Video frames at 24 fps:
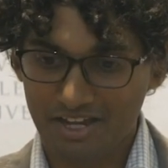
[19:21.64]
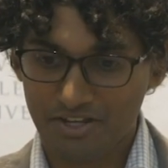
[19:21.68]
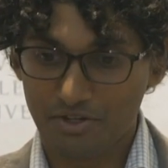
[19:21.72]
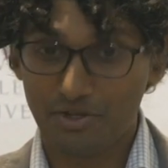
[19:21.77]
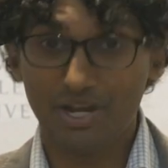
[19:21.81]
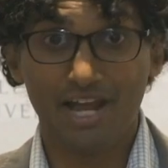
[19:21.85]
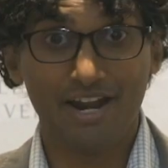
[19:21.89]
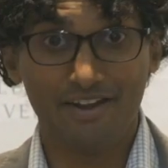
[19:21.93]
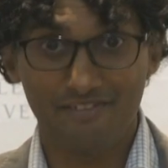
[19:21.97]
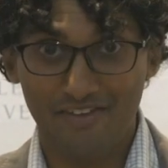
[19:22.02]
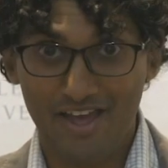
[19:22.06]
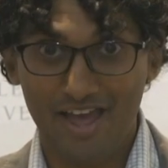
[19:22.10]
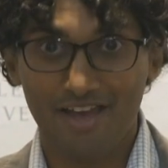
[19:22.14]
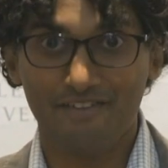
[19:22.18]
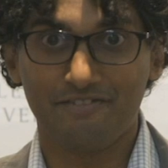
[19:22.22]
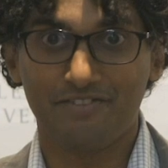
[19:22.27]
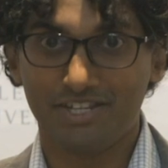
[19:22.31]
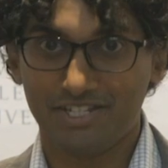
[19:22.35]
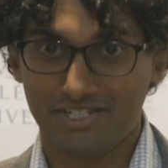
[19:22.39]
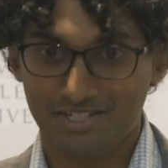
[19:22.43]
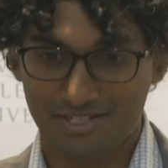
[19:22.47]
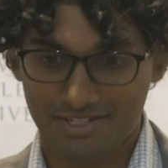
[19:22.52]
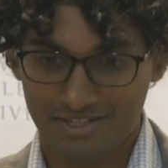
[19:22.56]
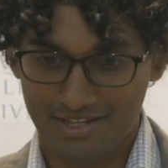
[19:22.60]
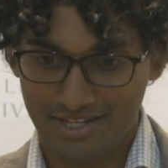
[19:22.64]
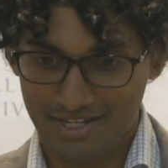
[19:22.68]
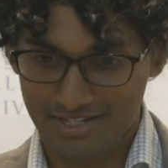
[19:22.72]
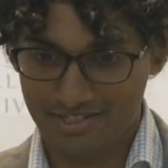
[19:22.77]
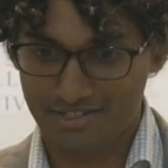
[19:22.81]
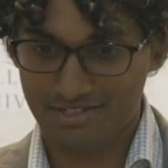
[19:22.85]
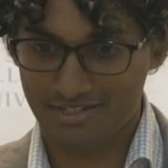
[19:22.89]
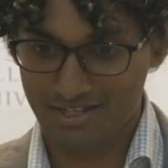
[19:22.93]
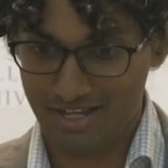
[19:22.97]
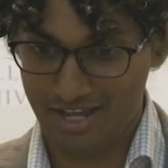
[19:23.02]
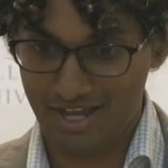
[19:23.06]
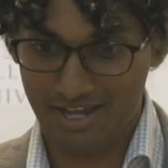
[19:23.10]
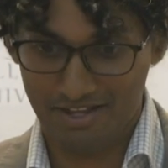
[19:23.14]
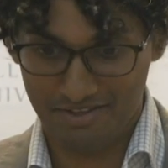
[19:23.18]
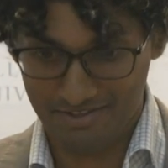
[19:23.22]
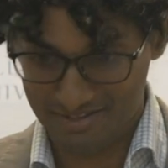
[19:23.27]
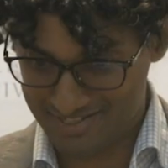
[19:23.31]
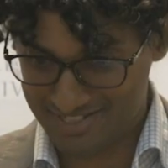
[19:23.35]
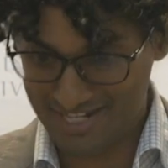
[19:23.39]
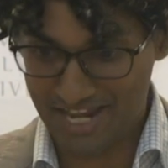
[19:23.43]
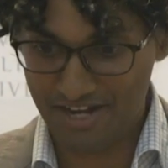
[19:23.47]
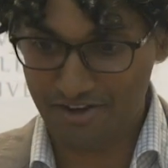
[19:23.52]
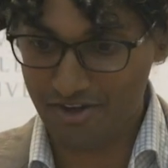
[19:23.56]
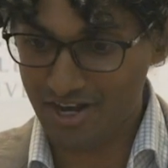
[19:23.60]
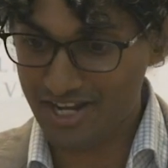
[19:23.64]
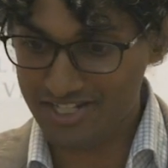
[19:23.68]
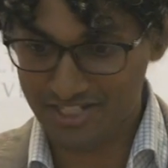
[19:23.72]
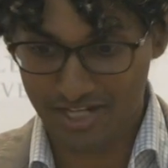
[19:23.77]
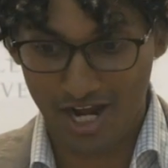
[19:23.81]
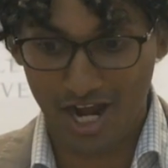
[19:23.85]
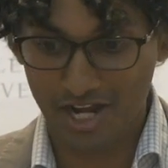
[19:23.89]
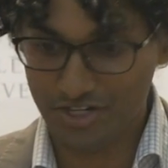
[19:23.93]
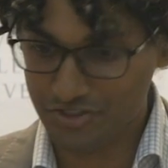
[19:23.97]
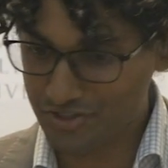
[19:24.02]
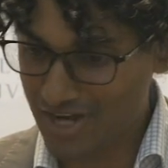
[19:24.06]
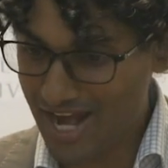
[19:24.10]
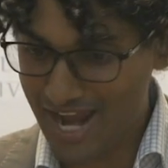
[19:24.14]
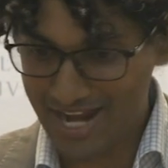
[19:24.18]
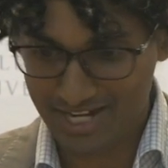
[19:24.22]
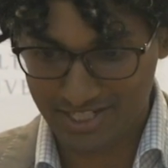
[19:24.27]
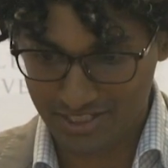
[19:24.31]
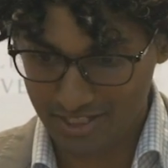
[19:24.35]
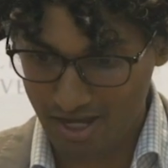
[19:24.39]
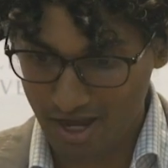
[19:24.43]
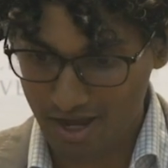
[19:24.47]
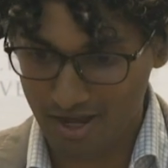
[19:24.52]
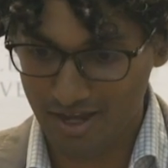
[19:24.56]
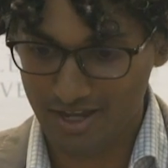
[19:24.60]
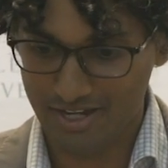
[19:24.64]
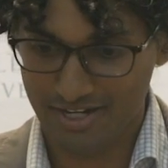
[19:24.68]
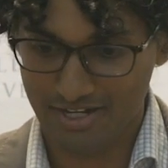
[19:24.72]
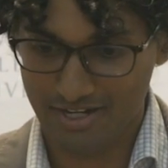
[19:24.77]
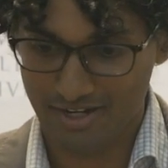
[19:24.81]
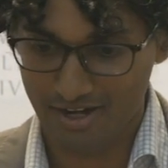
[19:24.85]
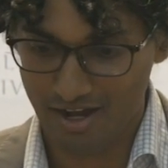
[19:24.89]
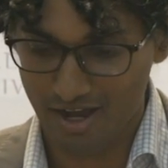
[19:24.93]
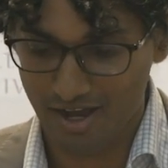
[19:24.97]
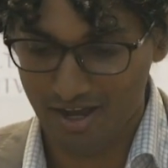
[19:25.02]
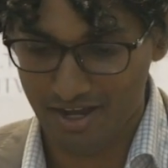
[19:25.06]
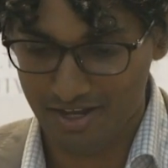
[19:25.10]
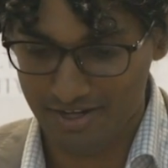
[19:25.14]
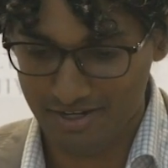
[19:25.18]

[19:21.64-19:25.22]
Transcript: you kind of have this standardized contracts on